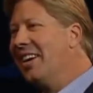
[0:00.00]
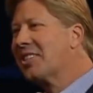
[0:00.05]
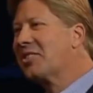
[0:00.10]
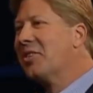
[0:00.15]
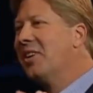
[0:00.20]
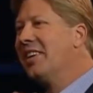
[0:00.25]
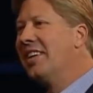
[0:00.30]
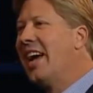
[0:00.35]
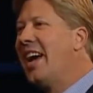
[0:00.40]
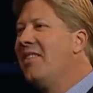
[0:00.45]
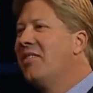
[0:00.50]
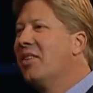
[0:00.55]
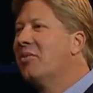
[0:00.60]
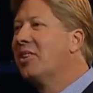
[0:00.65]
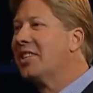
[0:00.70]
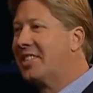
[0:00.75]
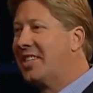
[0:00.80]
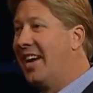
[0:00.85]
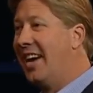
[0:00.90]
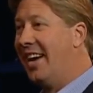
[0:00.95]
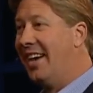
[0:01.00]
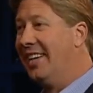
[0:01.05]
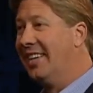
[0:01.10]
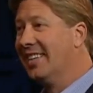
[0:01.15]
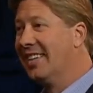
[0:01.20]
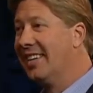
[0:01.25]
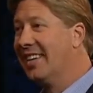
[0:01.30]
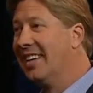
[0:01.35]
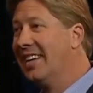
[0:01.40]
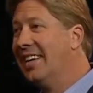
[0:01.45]
Here's what David was
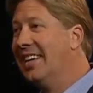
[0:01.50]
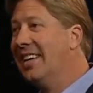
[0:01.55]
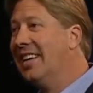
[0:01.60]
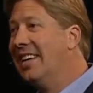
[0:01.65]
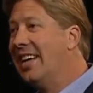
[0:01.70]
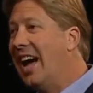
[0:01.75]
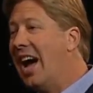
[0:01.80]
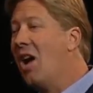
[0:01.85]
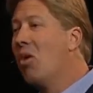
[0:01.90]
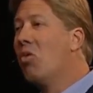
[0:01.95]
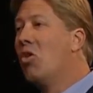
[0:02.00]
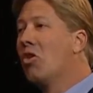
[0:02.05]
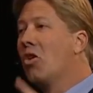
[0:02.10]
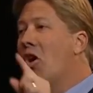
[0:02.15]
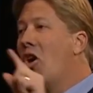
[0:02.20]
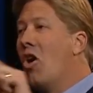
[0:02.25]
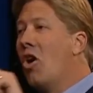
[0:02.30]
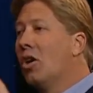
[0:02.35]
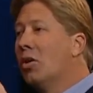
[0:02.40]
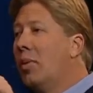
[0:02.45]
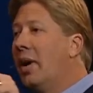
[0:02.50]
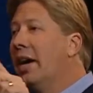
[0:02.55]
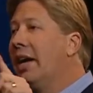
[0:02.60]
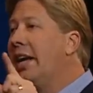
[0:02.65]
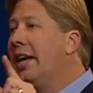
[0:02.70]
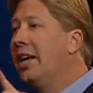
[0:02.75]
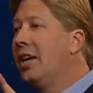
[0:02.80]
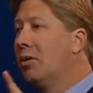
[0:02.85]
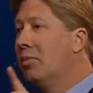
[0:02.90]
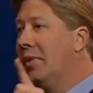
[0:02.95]
saying I want all of
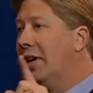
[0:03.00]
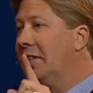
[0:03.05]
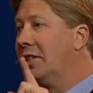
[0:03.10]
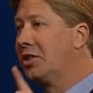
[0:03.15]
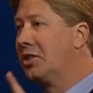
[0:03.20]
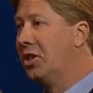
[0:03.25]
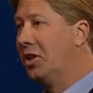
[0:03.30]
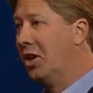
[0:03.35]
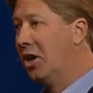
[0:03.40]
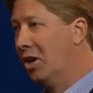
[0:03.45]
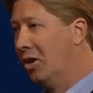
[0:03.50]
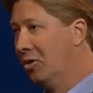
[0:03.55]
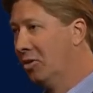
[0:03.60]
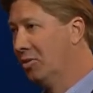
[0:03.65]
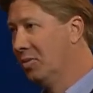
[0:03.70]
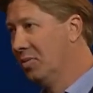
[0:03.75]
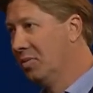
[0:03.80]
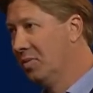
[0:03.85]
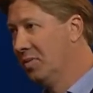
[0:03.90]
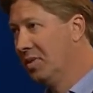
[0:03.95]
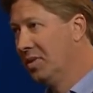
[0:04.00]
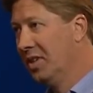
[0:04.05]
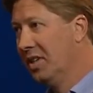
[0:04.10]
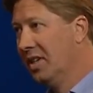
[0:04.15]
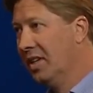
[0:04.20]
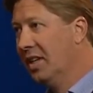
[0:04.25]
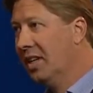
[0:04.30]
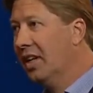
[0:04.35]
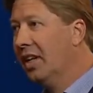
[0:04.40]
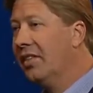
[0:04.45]
my enemies to know
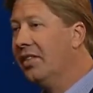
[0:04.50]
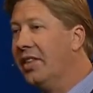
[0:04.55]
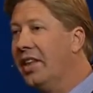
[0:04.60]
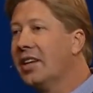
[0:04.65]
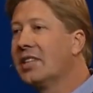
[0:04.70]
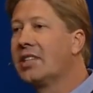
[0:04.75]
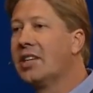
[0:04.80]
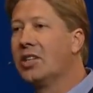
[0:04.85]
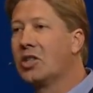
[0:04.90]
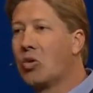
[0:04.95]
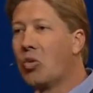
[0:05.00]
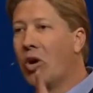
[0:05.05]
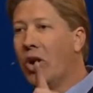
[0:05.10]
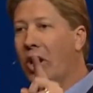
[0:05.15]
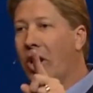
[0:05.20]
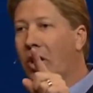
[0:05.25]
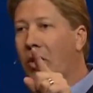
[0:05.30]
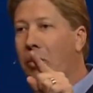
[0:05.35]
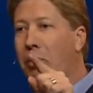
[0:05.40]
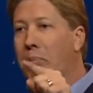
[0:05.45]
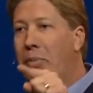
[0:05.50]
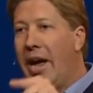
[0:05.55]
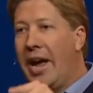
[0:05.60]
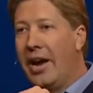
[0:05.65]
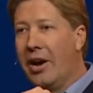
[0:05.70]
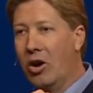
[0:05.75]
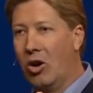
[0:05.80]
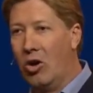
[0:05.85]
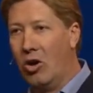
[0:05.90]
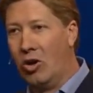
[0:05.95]
this is where
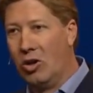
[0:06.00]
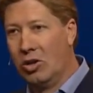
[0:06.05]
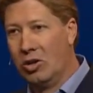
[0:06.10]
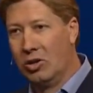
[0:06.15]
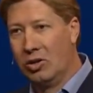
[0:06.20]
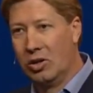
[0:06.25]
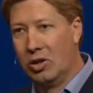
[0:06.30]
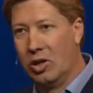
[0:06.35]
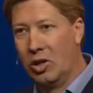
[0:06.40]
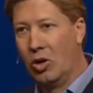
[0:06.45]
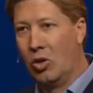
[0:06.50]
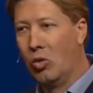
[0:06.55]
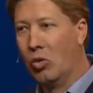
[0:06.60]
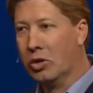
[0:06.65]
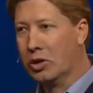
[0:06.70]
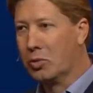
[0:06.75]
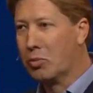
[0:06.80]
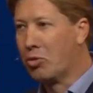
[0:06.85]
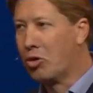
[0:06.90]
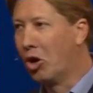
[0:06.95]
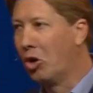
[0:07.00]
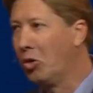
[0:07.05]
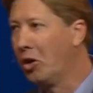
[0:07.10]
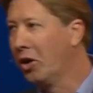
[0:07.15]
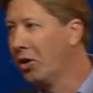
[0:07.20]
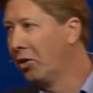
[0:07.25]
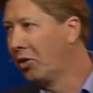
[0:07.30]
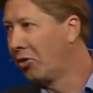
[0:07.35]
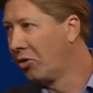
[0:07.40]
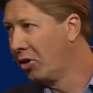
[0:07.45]
Baal was
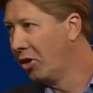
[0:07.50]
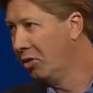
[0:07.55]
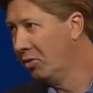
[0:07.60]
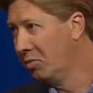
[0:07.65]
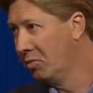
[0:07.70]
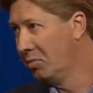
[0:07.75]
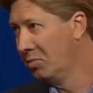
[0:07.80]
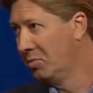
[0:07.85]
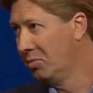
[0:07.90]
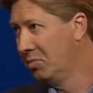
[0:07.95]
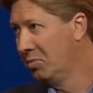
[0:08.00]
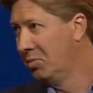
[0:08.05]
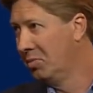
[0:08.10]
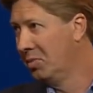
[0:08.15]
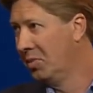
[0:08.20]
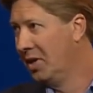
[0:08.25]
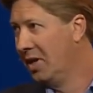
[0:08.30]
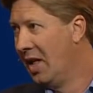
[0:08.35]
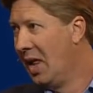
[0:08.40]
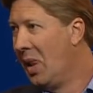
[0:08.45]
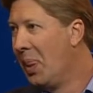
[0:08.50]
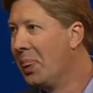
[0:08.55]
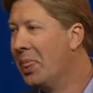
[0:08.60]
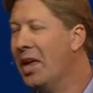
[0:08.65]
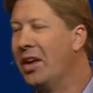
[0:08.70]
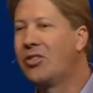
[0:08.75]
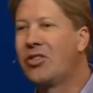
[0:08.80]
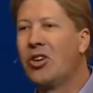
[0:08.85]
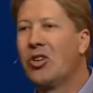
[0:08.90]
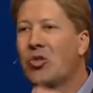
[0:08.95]
broken through.
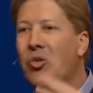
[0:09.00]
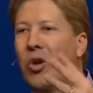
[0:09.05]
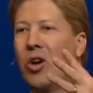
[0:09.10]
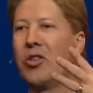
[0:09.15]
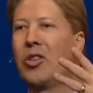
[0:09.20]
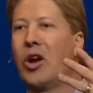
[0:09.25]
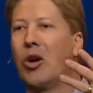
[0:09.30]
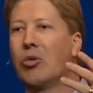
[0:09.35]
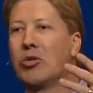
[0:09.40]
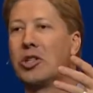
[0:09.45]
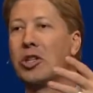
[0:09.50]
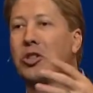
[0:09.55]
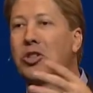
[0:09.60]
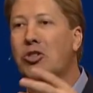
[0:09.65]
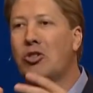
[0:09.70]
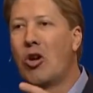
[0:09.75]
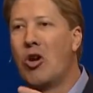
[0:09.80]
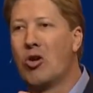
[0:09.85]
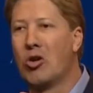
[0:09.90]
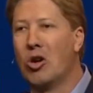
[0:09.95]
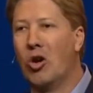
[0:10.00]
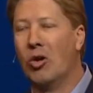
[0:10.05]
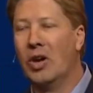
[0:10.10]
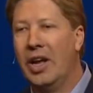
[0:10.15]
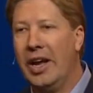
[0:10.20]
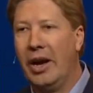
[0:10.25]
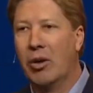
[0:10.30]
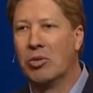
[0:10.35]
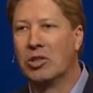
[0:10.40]
This is where there was a stronghold.